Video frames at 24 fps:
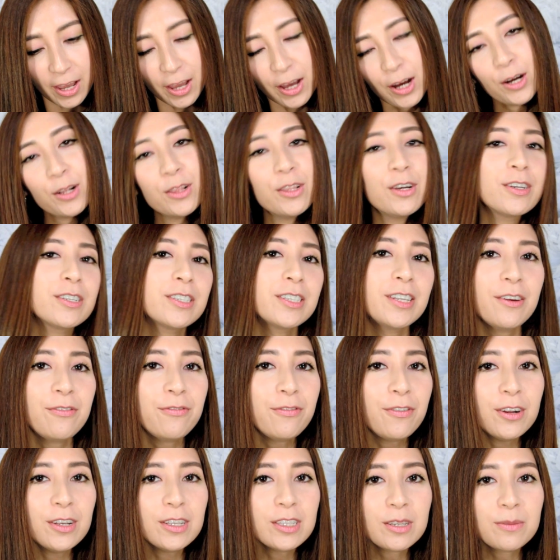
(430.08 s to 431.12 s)
It'll look
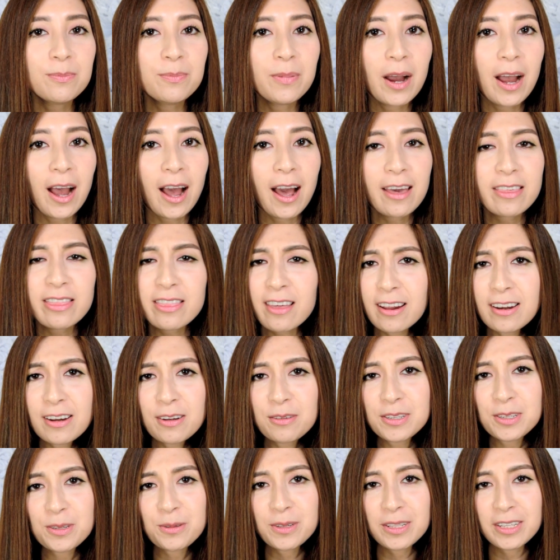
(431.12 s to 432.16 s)
different, but I thought that
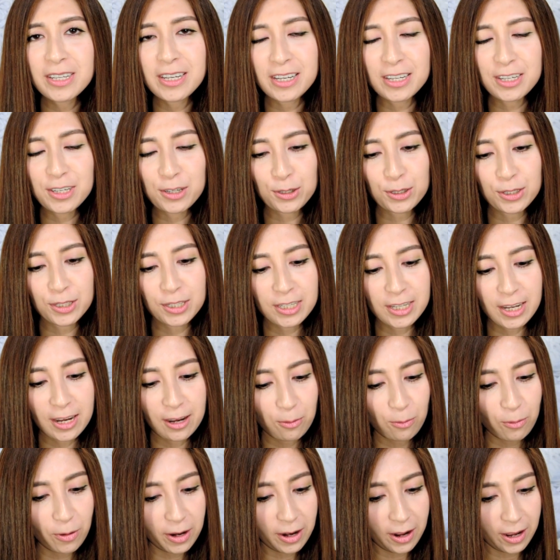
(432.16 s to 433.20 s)
was really
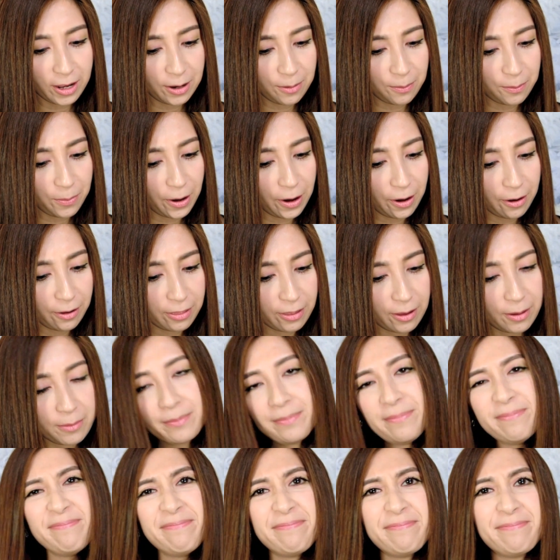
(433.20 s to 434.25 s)
interesting when I compared them.
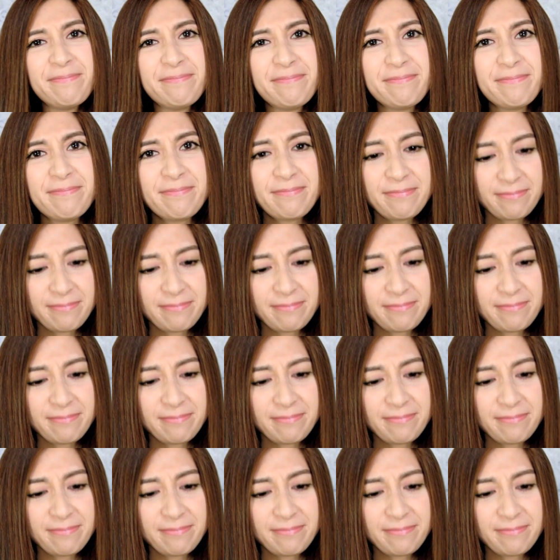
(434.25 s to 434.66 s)
Hmm.